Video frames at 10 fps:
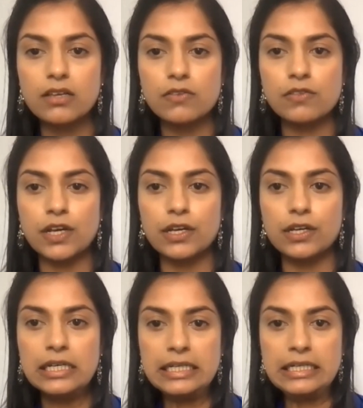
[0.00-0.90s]
So
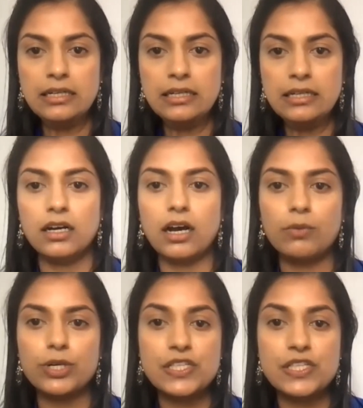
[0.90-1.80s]
I
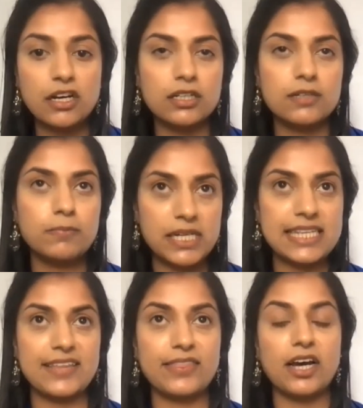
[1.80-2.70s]
want to start by
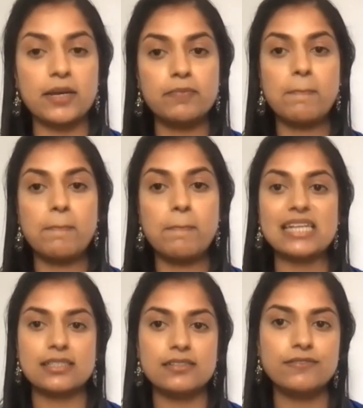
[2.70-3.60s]
saying that I'm a
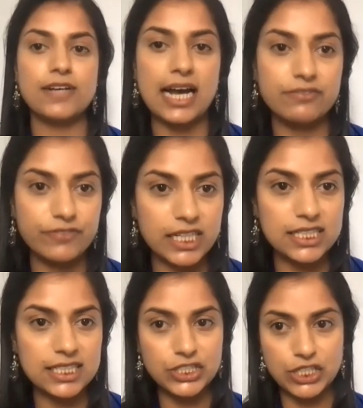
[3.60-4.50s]
massive
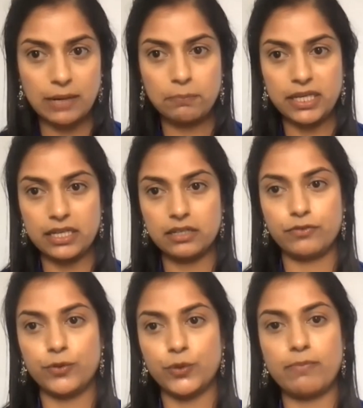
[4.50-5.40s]
advocate and champion
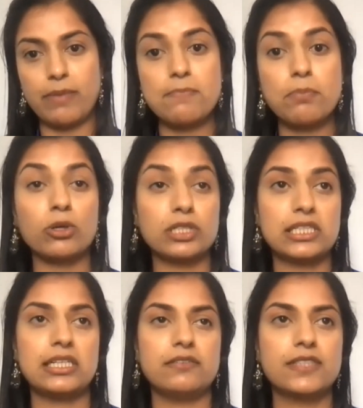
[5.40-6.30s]
for the many
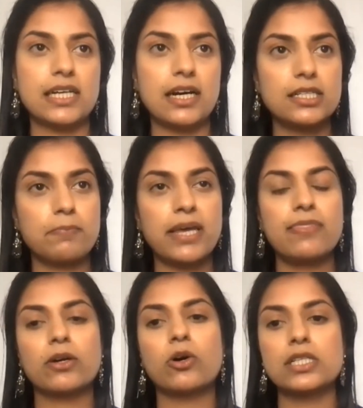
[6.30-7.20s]
positives that underpin
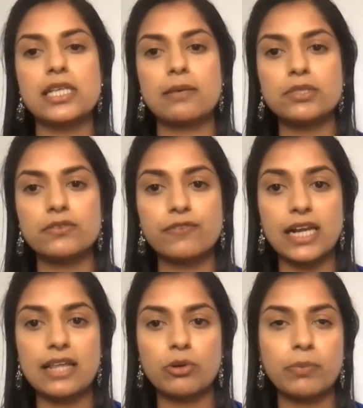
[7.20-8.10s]
the concept of
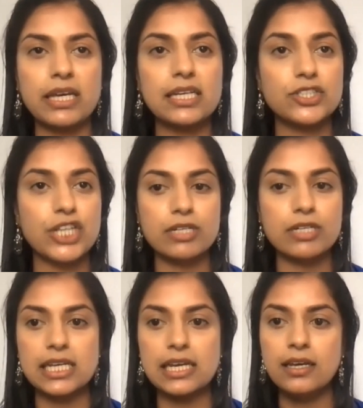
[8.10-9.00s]
philanthropy and
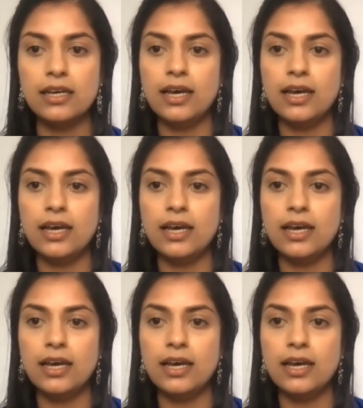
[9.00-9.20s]
charity.